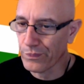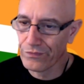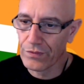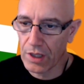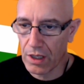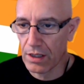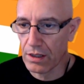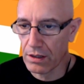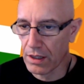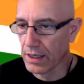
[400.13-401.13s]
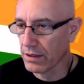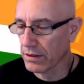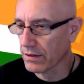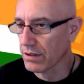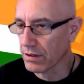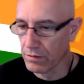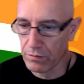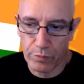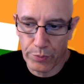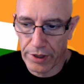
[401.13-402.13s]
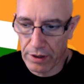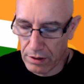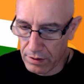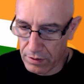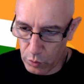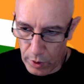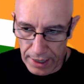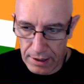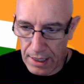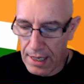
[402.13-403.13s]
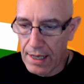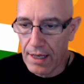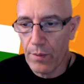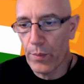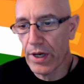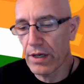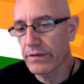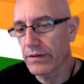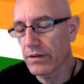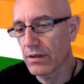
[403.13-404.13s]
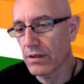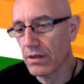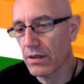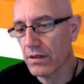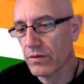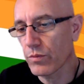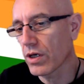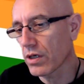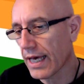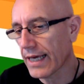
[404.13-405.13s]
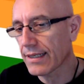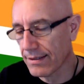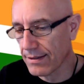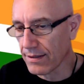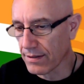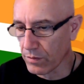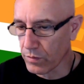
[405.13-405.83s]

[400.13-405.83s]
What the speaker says: are seen playing this one, but it's more like a system.